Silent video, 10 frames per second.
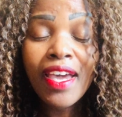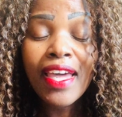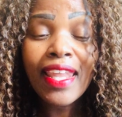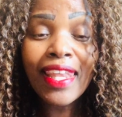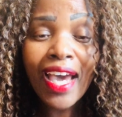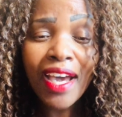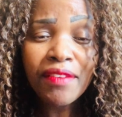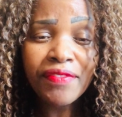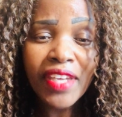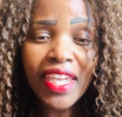Love
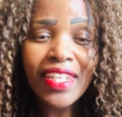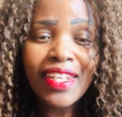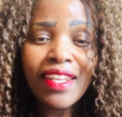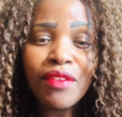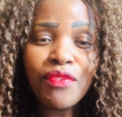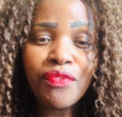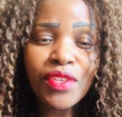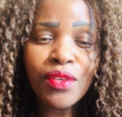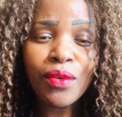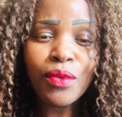and you
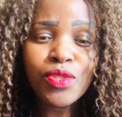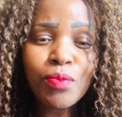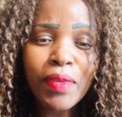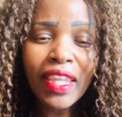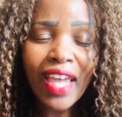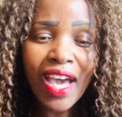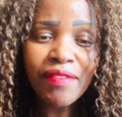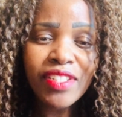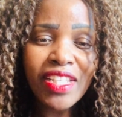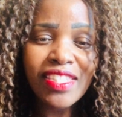know to be
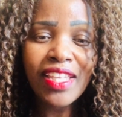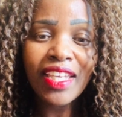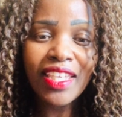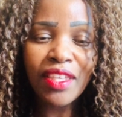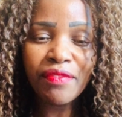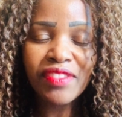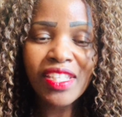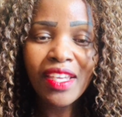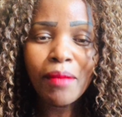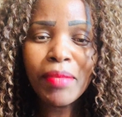loved is a gift
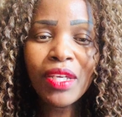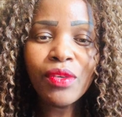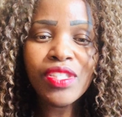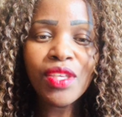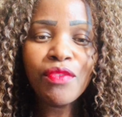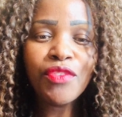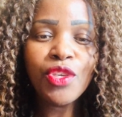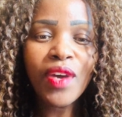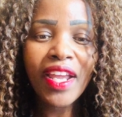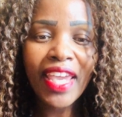because if
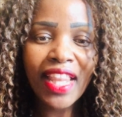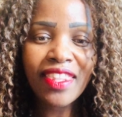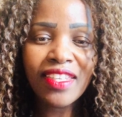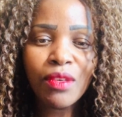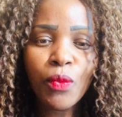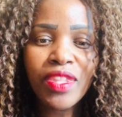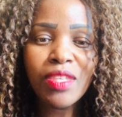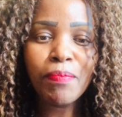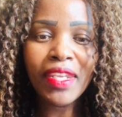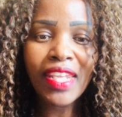you're healthy with the
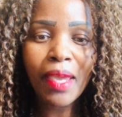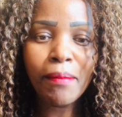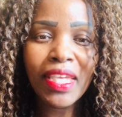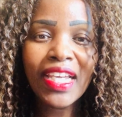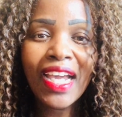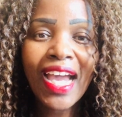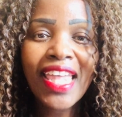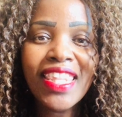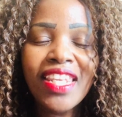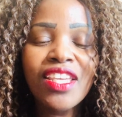pandemic, I
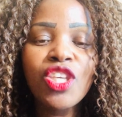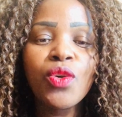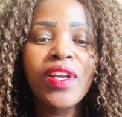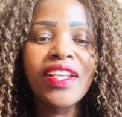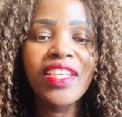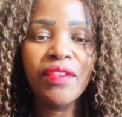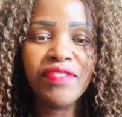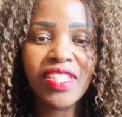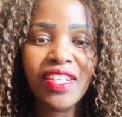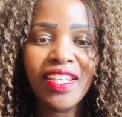think you're
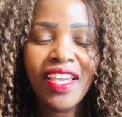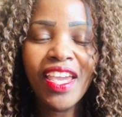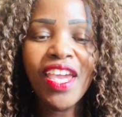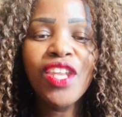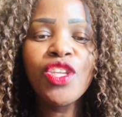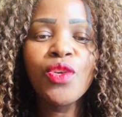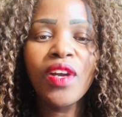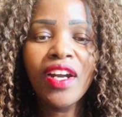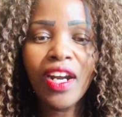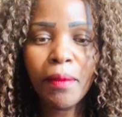gifted and you're
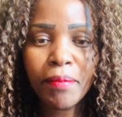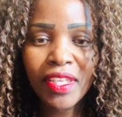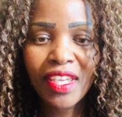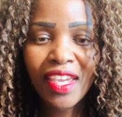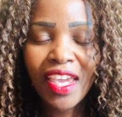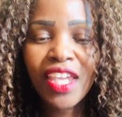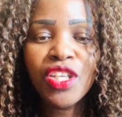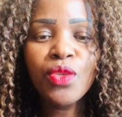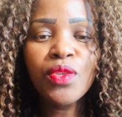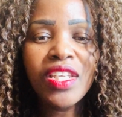happy and
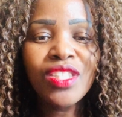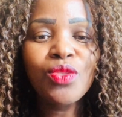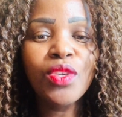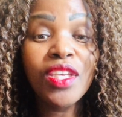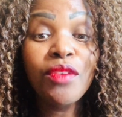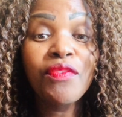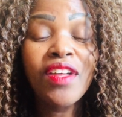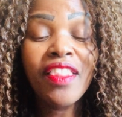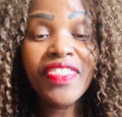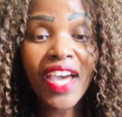you need to give
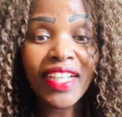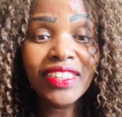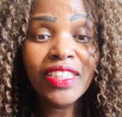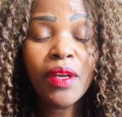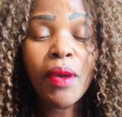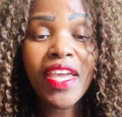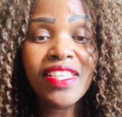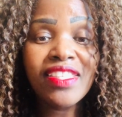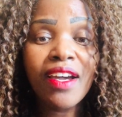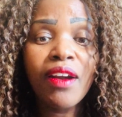that
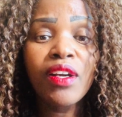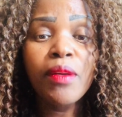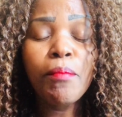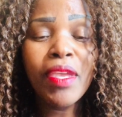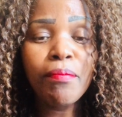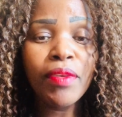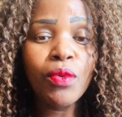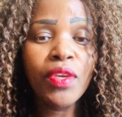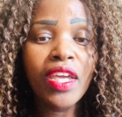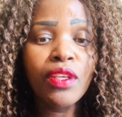as a maybe you
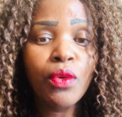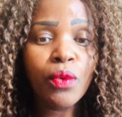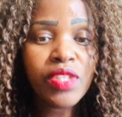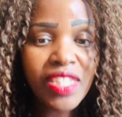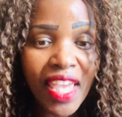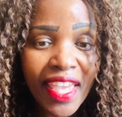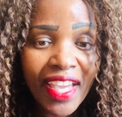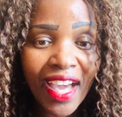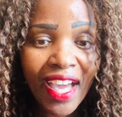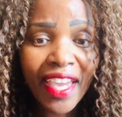can go saying
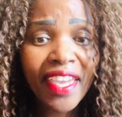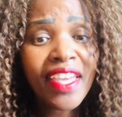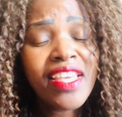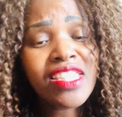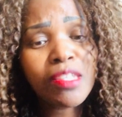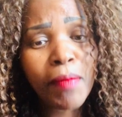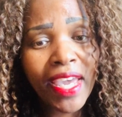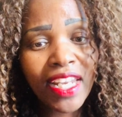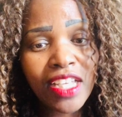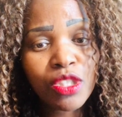hi
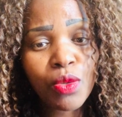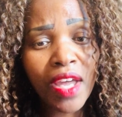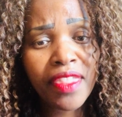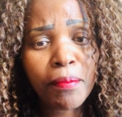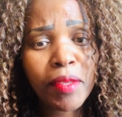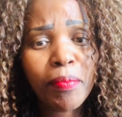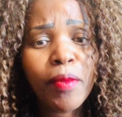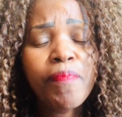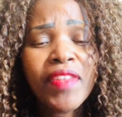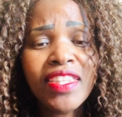smiling to other
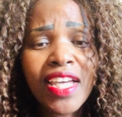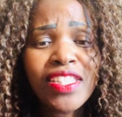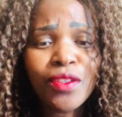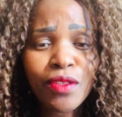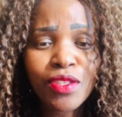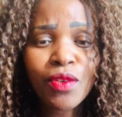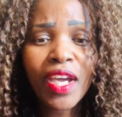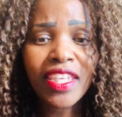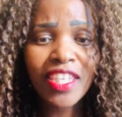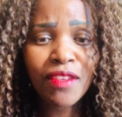people that's also a
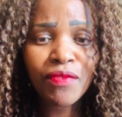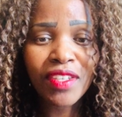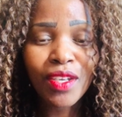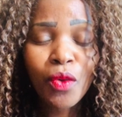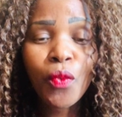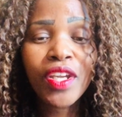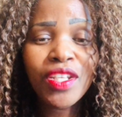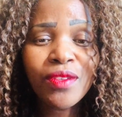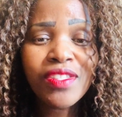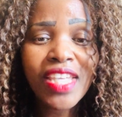giving when
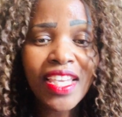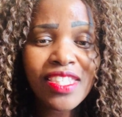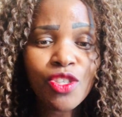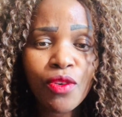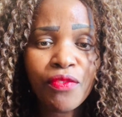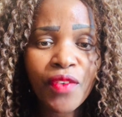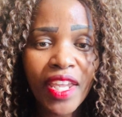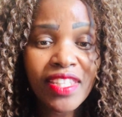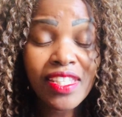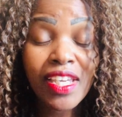you text your
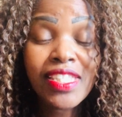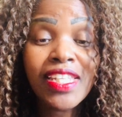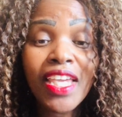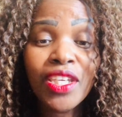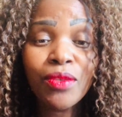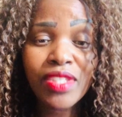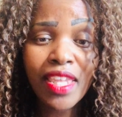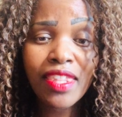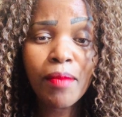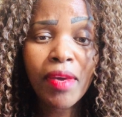friends it's like you send
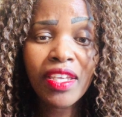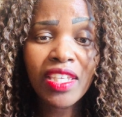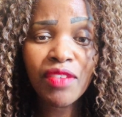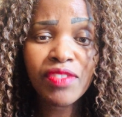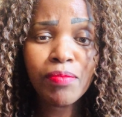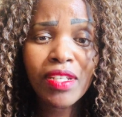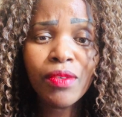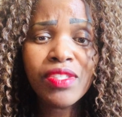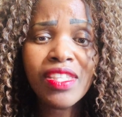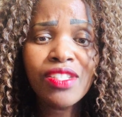them a gift
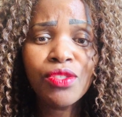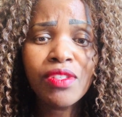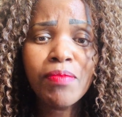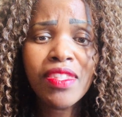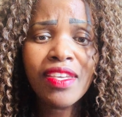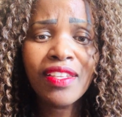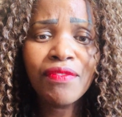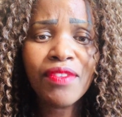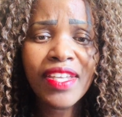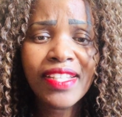because they should be
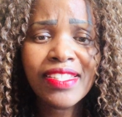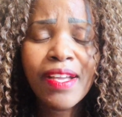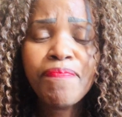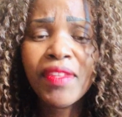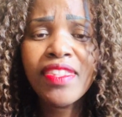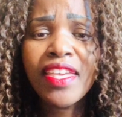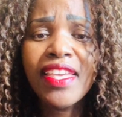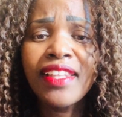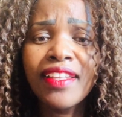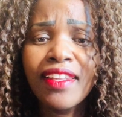thankful that they
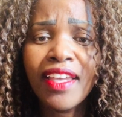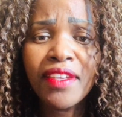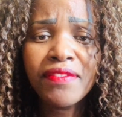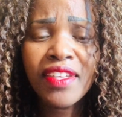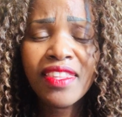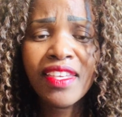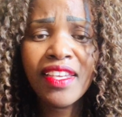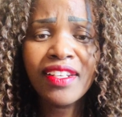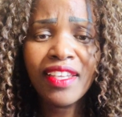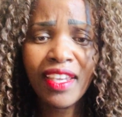are alive they
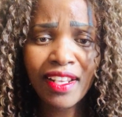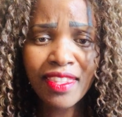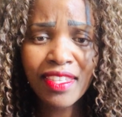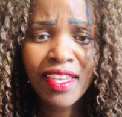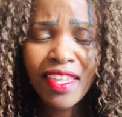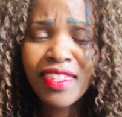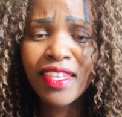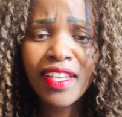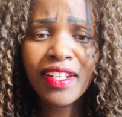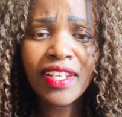are healthy they
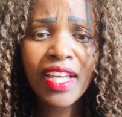are not